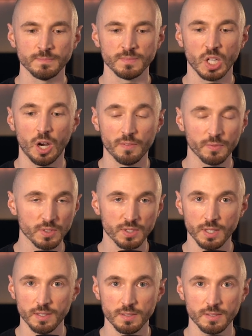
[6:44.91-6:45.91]

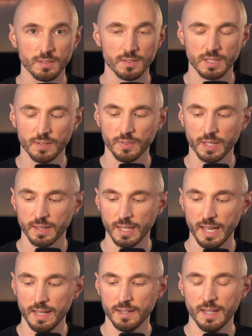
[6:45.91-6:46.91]
conferences, stuff like
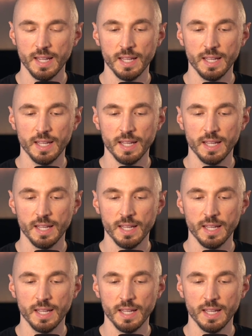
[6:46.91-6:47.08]
that.